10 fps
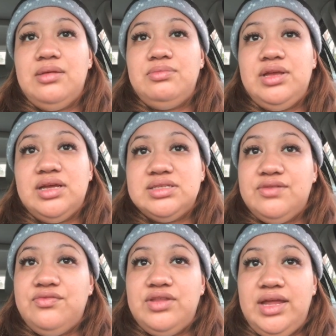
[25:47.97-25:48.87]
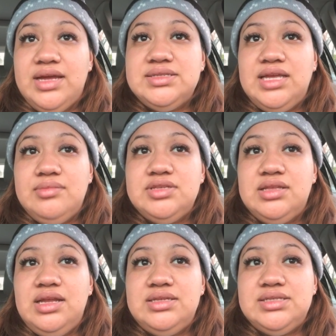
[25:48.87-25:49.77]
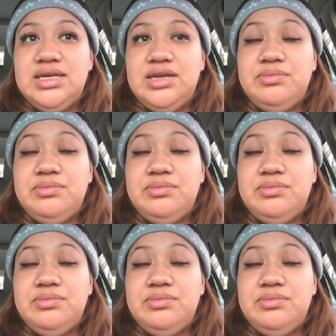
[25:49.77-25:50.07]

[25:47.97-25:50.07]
because of the exams that they did.